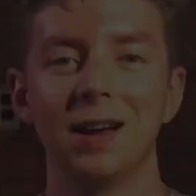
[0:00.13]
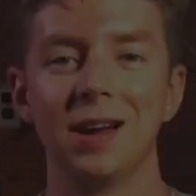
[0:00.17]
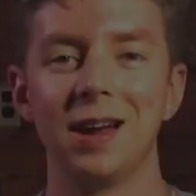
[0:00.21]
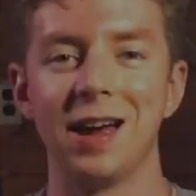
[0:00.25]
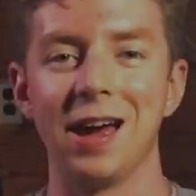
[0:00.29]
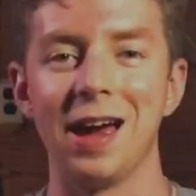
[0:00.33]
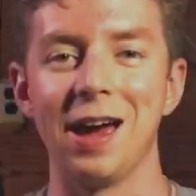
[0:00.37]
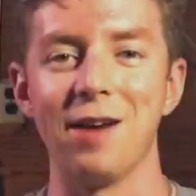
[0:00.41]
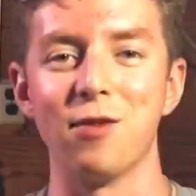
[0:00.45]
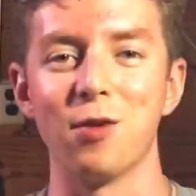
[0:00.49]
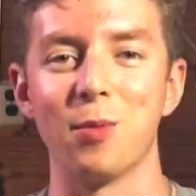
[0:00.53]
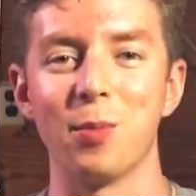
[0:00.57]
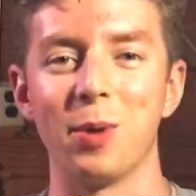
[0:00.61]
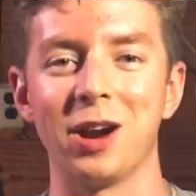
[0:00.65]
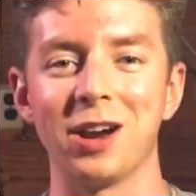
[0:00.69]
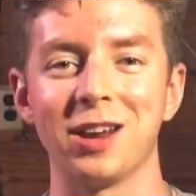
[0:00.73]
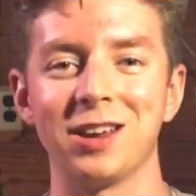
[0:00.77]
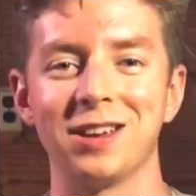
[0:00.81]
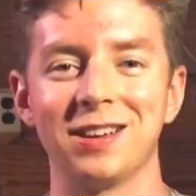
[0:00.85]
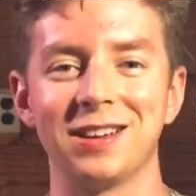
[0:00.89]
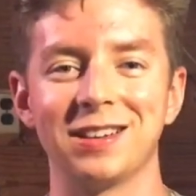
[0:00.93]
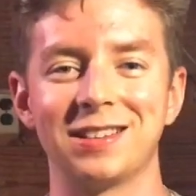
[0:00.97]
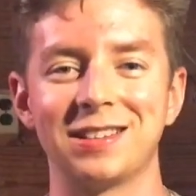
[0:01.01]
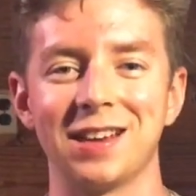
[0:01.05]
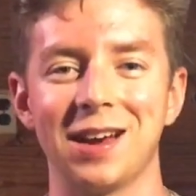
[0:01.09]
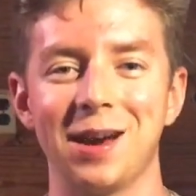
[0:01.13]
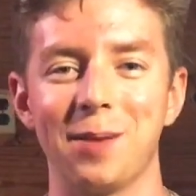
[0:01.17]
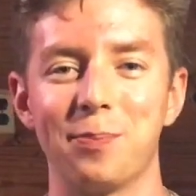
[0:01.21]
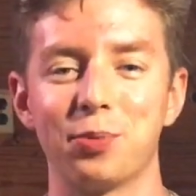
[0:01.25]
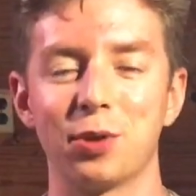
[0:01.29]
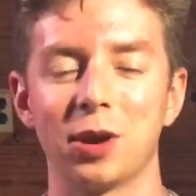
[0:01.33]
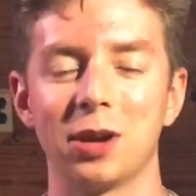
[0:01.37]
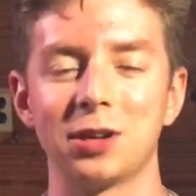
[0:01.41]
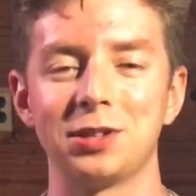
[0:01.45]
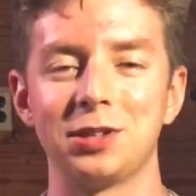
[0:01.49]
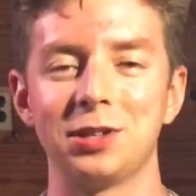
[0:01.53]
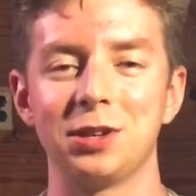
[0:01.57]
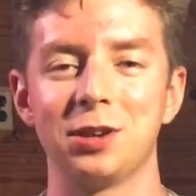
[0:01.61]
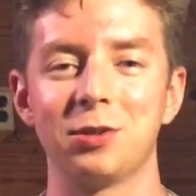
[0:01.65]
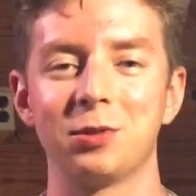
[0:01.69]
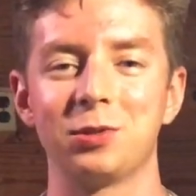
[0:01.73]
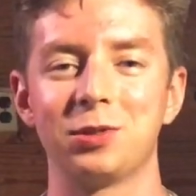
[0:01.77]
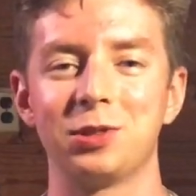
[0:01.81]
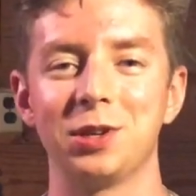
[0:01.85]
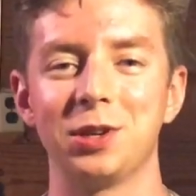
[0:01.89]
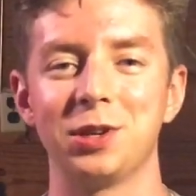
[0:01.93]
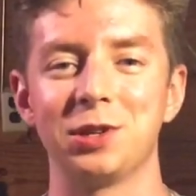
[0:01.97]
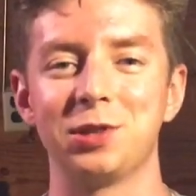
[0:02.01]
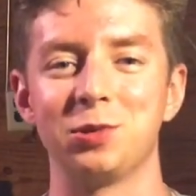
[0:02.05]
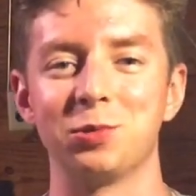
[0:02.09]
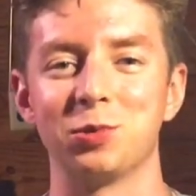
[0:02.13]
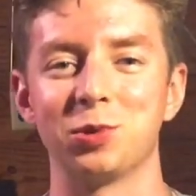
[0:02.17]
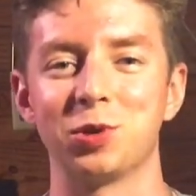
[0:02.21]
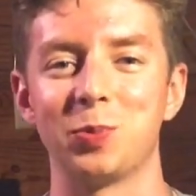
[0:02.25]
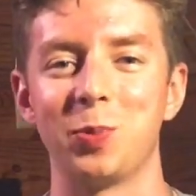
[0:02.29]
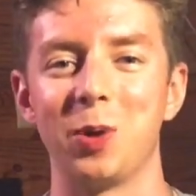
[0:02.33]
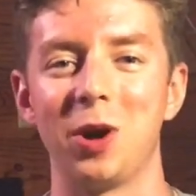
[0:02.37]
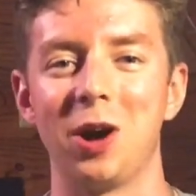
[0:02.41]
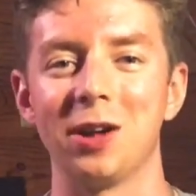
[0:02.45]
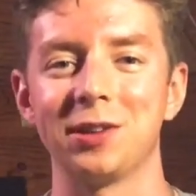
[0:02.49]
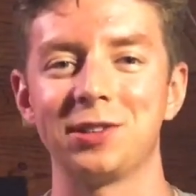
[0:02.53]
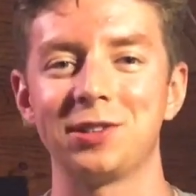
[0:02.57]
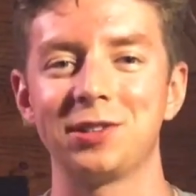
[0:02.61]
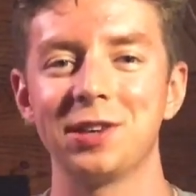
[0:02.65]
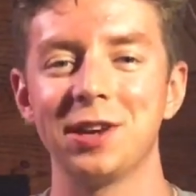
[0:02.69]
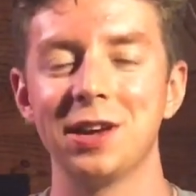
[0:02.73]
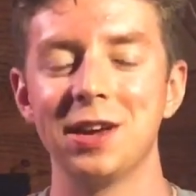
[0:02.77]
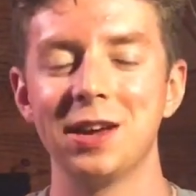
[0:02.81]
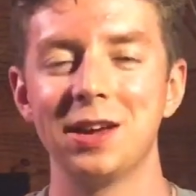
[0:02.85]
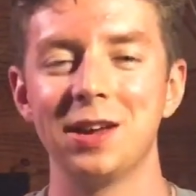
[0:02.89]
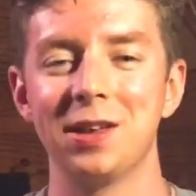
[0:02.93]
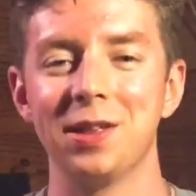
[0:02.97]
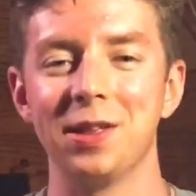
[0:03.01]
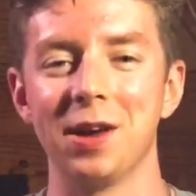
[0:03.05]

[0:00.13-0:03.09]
Hey everybody, it's Preston here with Citizen Response.